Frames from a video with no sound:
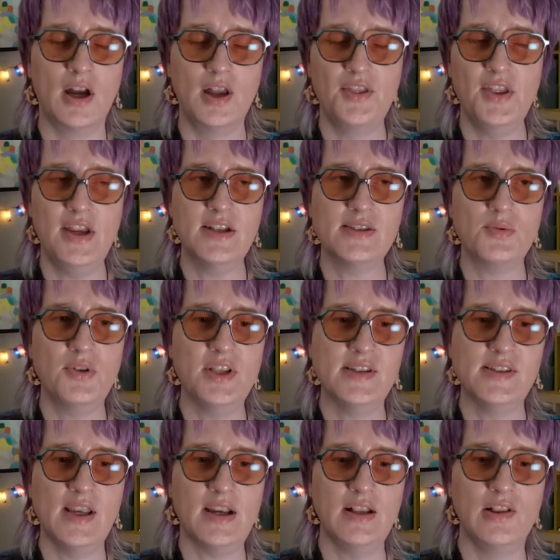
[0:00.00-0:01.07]
I think it's where the
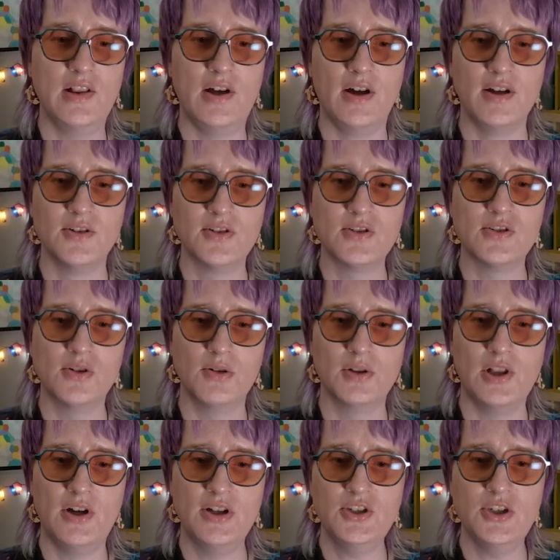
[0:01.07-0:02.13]
second launch. So you're
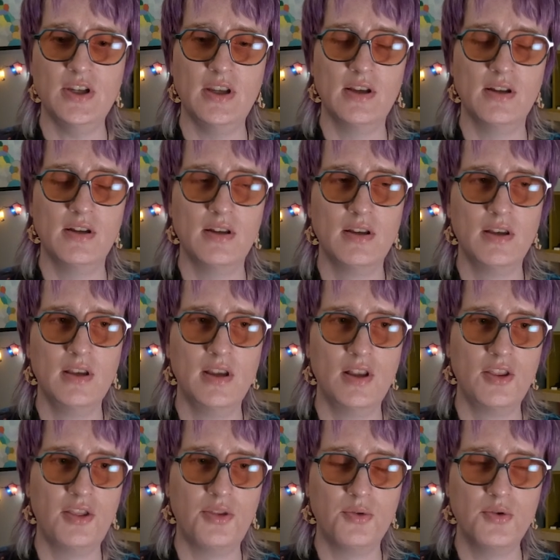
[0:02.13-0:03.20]
launching
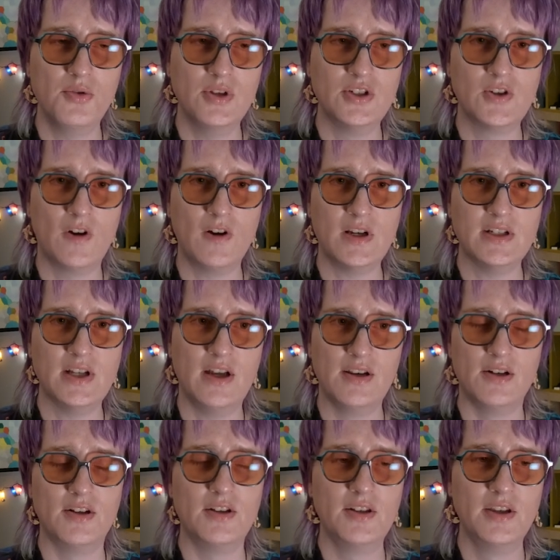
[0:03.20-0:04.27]
through a dark
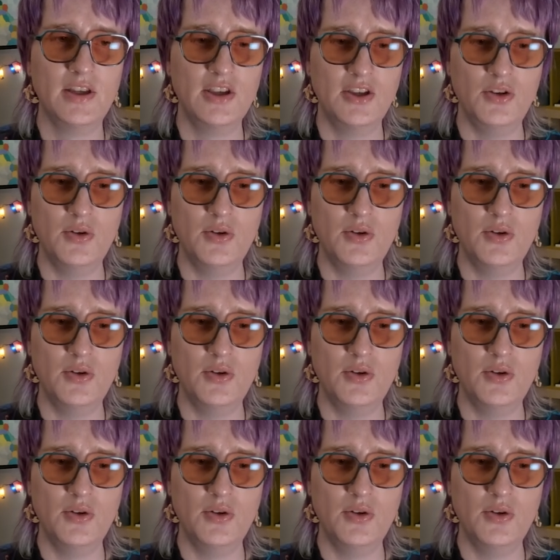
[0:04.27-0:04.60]
tunnel,